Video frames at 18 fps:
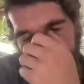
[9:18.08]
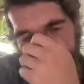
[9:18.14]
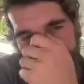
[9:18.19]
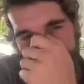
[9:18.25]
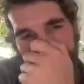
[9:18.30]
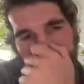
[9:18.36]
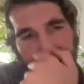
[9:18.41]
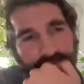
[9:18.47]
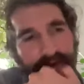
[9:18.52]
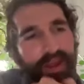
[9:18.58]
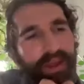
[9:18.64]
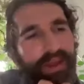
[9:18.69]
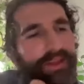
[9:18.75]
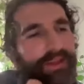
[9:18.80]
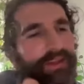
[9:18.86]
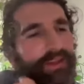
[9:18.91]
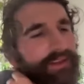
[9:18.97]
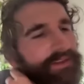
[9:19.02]
that's
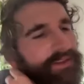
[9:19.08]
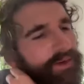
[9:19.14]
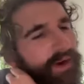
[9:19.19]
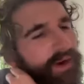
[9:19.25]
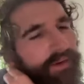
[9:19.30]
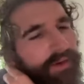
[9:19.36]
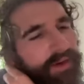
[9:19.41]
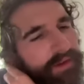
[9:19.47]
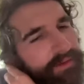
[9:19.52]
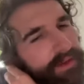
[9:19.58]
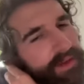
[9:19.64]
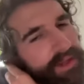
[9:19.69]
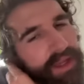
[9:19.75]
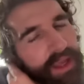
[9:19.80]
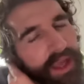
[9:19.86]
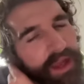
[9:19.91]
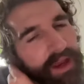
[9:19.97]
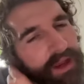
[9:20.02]
a great way of
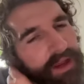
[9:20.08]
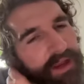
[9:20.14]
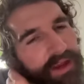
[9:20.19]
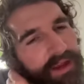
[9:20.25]
looking at it,